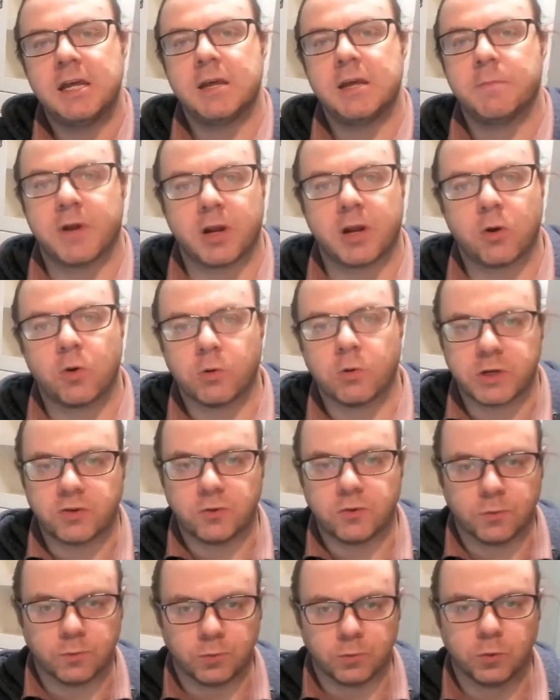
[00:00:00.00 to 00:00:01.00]
but according
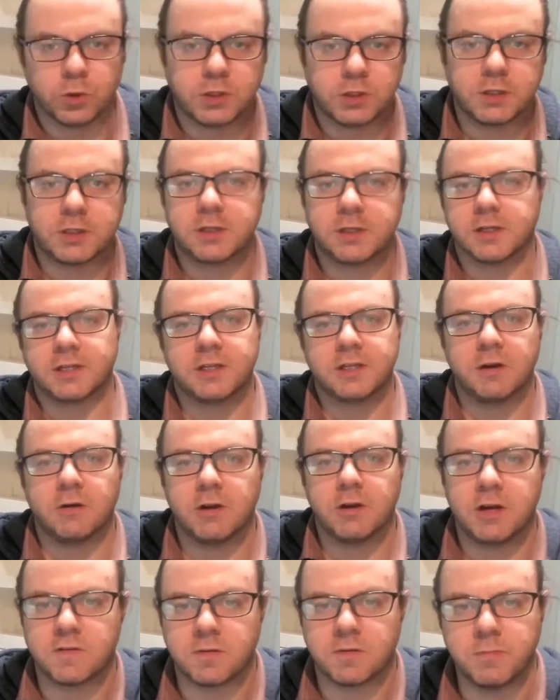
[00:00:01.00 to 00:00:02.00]
to rule
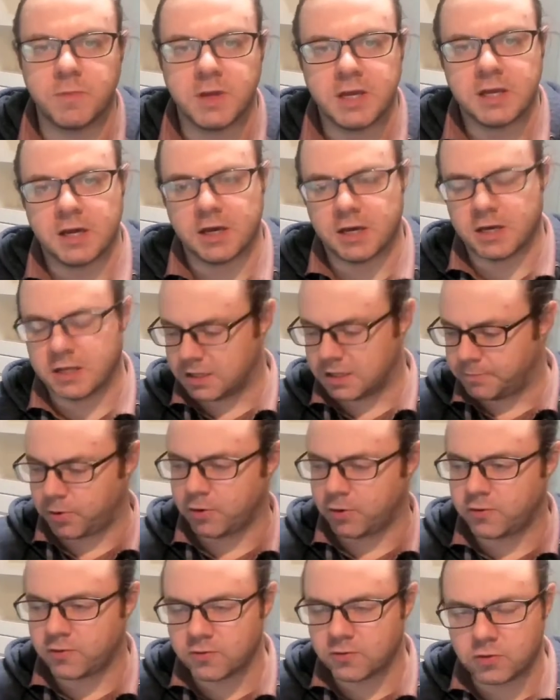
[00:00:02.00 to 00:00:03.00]
utilitarianism, the
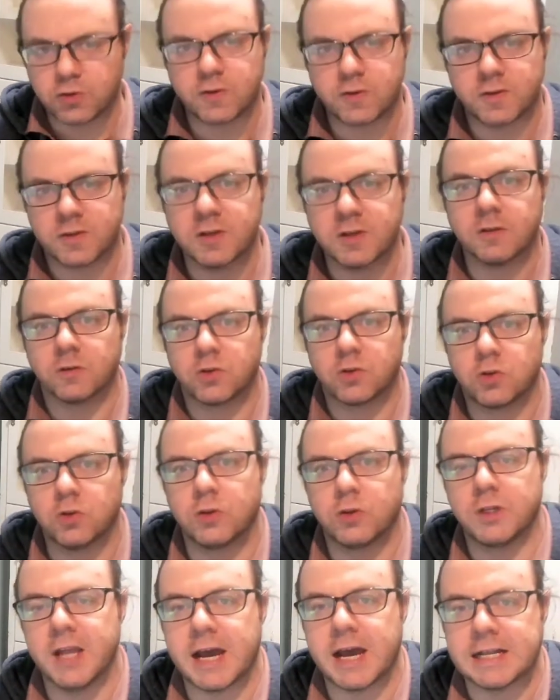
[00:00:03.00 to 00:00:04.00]
person still
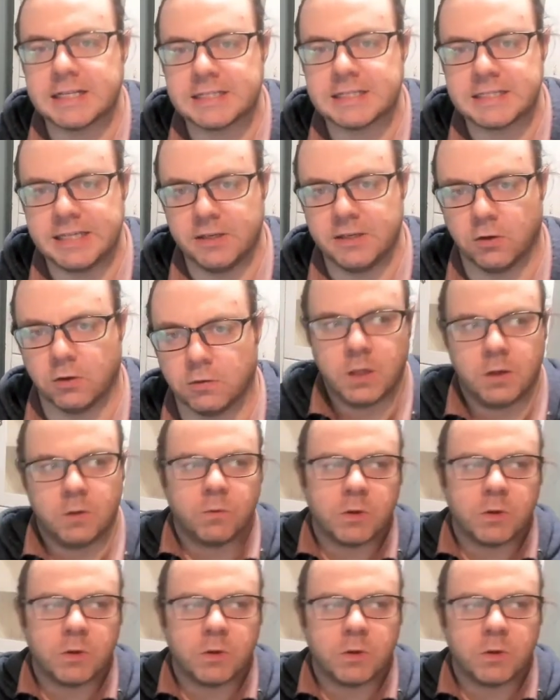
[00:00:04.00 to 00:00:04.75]
should not steal.